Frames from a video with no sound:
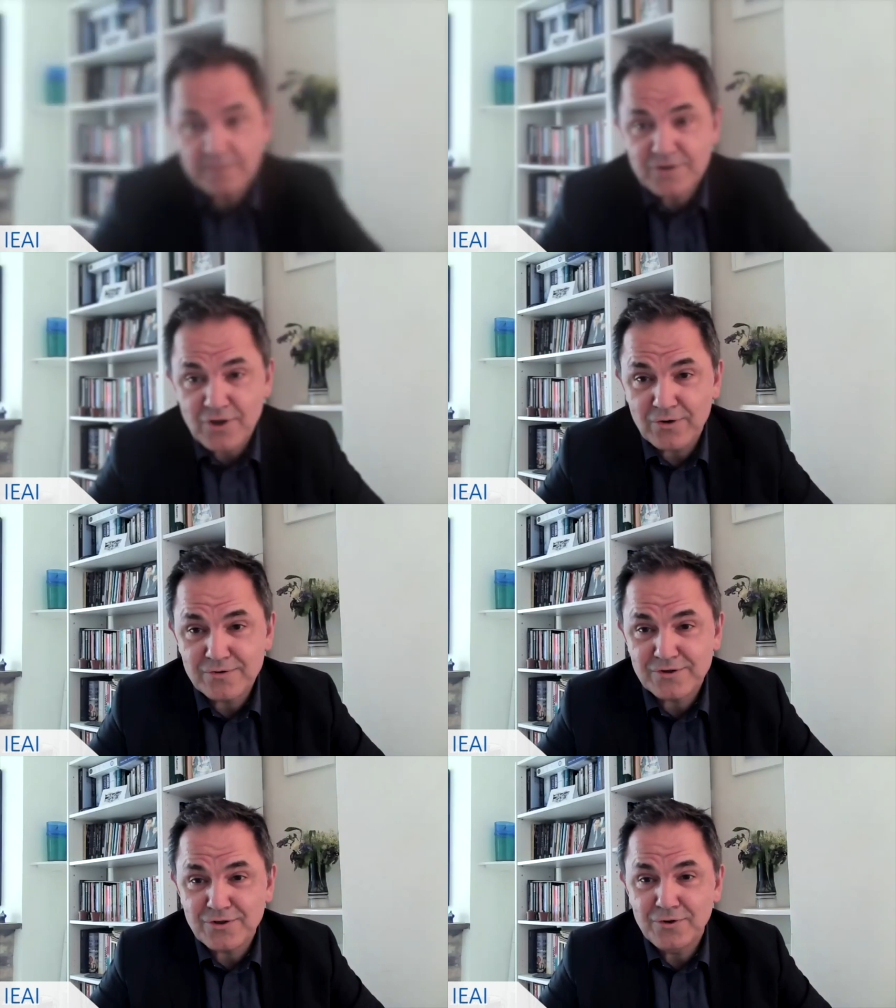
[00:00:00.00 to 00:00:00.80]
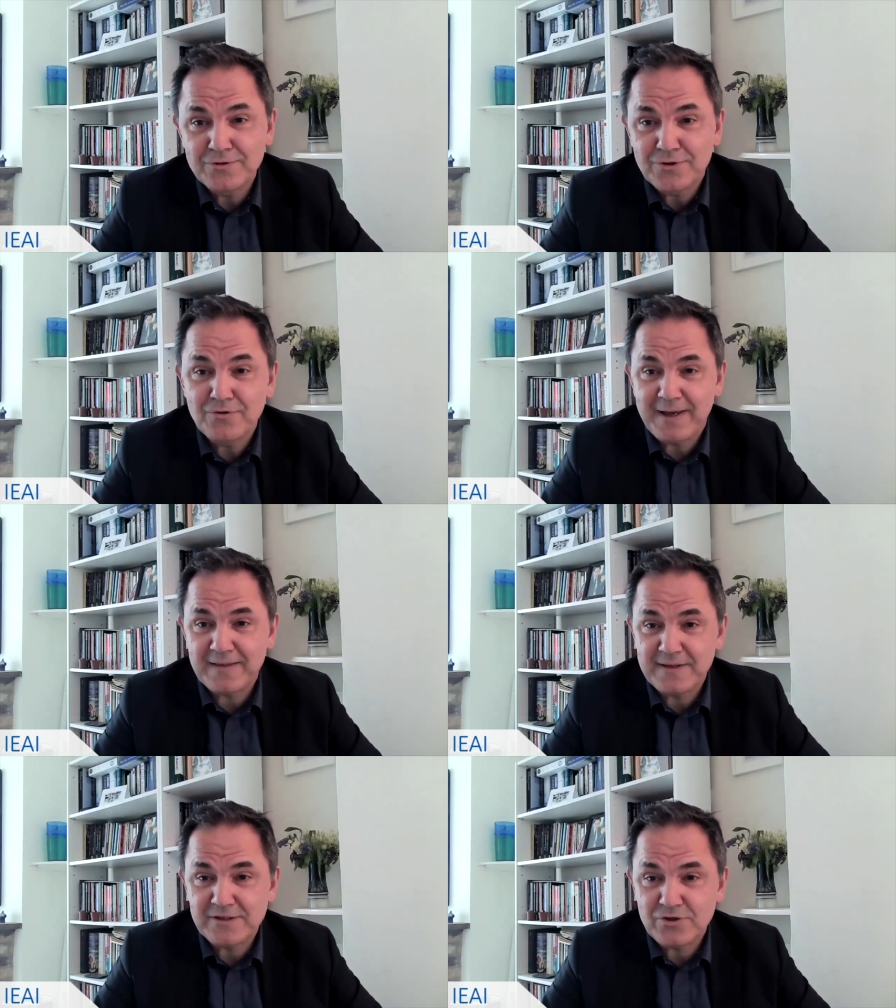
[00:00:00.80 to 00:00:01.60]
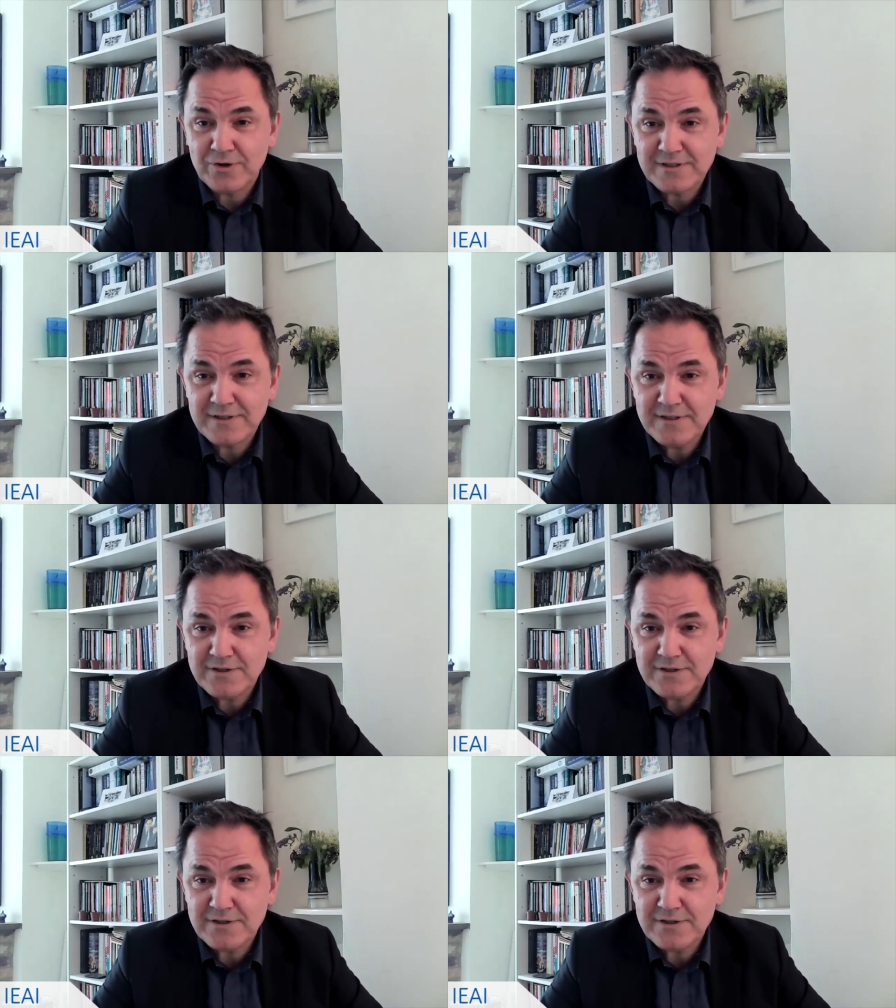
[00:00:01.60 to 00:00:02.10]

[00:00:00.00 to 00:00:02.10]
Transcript: those who do make these choices,